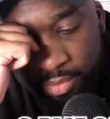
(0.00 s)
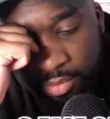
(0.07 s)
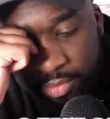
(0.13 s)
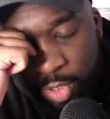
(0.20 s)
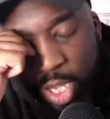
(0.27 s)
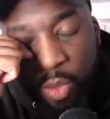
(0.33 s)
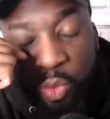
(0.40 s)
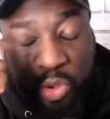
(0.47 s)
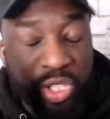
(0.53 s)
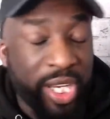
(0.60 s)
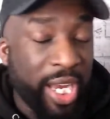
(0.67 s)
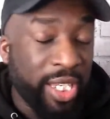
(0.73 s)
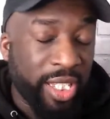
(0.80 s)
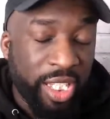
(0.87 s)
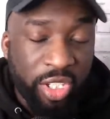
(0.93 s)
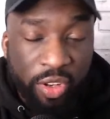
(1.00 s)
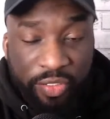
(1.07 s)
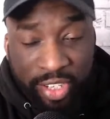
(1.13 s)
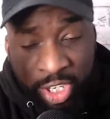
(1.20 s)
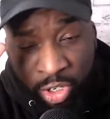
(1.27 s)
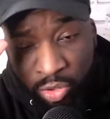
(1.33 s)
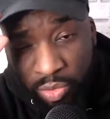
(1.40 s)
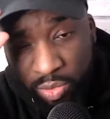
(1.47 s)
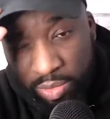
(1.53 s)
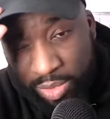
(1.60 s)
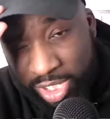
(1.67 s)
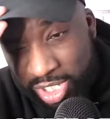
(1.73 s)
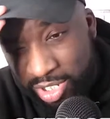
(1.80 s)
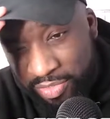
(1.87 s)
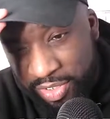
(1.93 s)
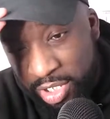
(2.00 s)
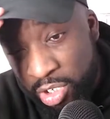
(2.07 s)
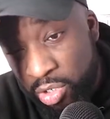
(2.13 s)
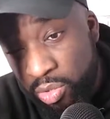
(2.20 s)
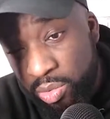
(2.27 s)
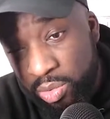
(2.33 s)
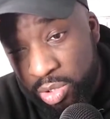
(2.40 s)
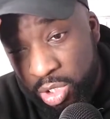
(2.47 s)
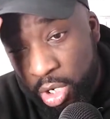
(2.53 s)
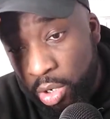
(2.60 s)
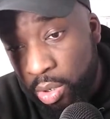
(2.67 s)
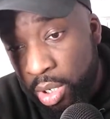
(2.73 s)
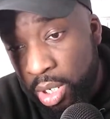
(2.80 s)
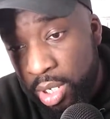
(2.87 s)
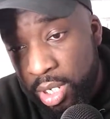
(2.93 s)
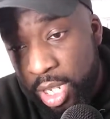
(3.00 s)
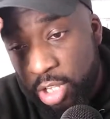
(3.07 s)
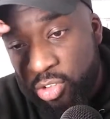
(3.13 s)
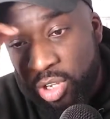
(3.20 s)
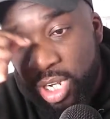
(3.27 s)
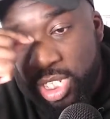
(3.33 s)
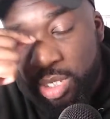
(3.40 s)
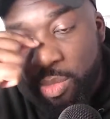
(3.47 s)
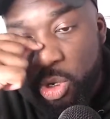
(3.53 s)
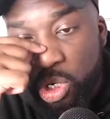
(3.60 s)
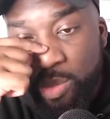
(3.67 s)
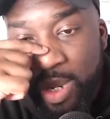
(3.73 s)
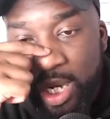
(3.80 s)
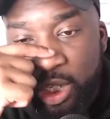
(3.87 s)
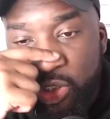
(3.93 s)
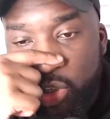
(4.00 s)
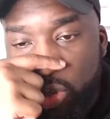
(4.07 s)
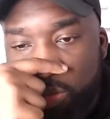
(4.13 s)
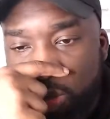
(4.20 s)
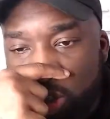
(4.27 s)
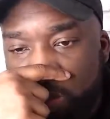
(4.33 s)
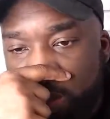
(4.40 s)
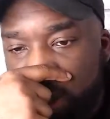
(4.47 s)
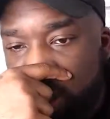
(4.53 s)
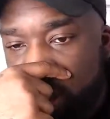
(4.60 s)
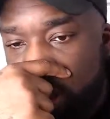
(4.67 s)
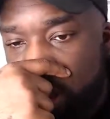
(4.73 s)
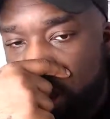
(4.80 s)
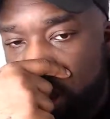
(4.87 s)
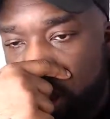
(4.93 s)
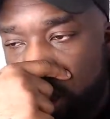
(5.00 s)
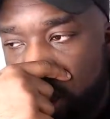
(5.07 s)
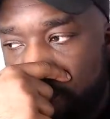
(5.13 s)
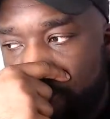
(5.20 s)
I will say is it's nothing new. It's nothing new. So I try not to moan about it too much because